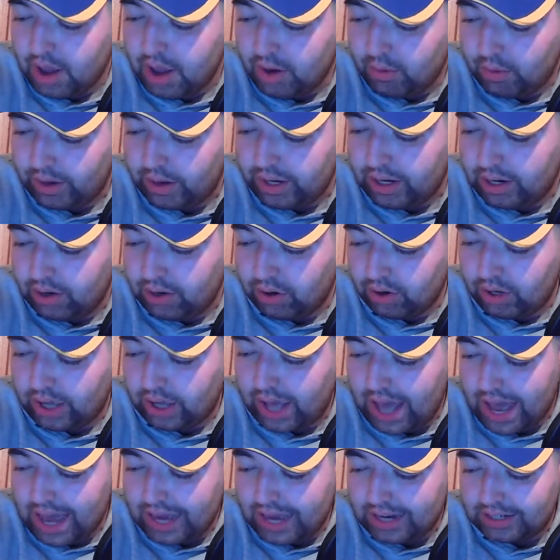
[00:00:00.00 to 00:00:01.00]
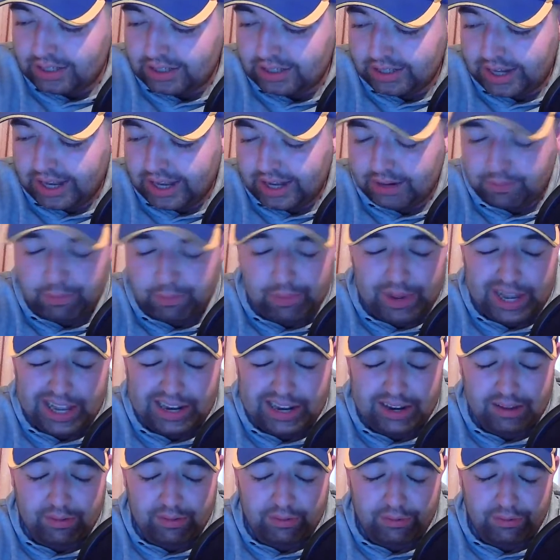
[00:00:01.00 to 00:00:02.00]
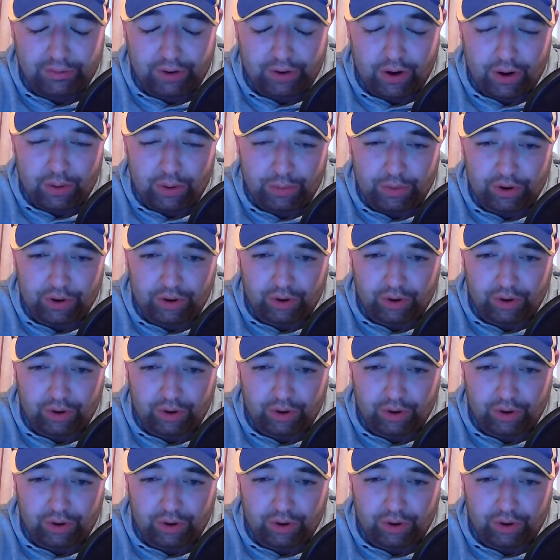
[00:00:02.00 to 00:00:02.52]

when you look at it being a former